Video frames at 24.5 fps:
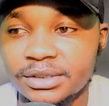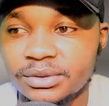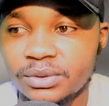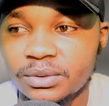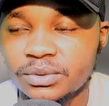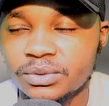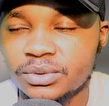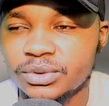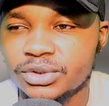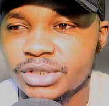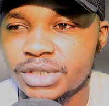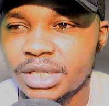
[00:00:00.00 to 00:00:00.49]
or
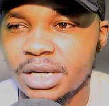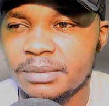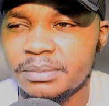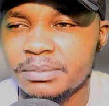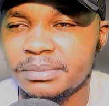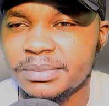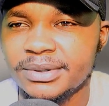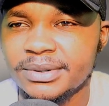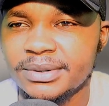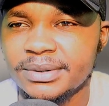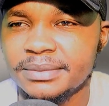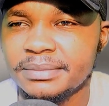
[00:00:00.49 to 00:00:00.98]
what's up,
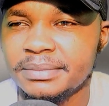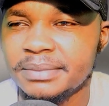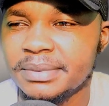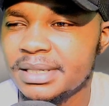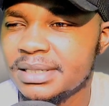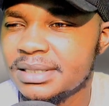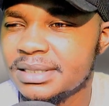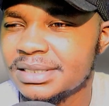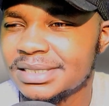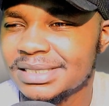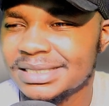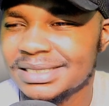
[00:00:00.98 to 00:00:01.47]
bro?
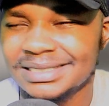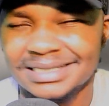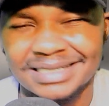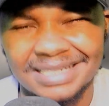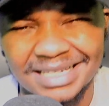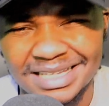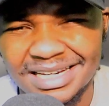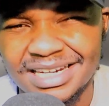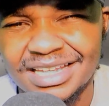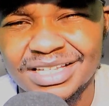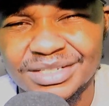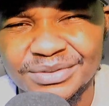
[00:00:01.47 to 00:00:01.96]
But
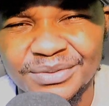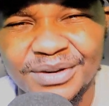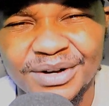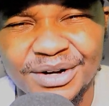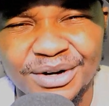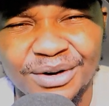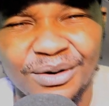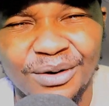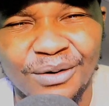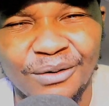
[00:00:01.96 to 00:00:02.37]
it is very